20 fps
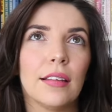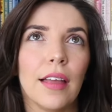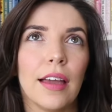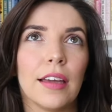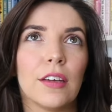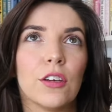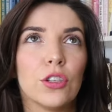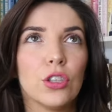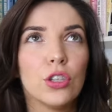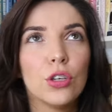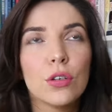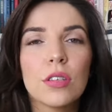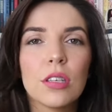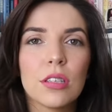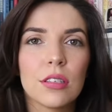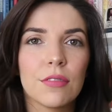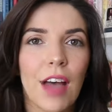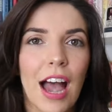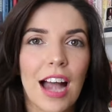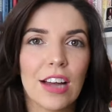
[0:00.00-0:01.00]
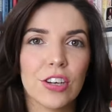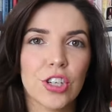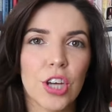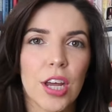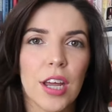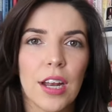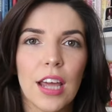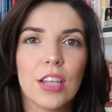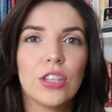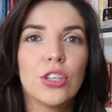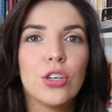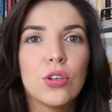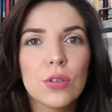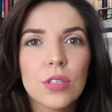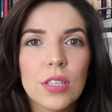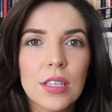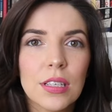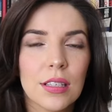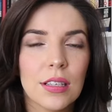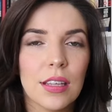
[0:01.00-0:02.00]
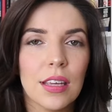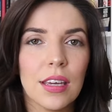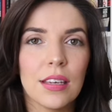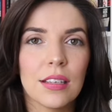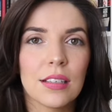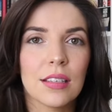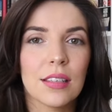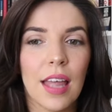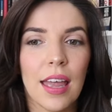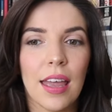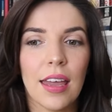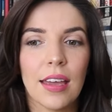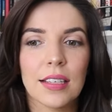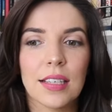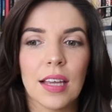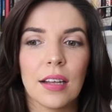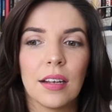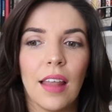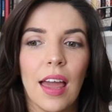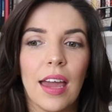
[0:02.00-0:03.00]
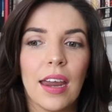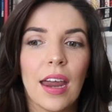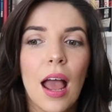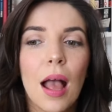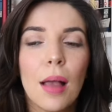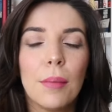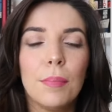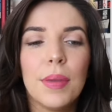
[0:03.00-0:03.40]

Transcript: like, uses fashion and uses these things and, like,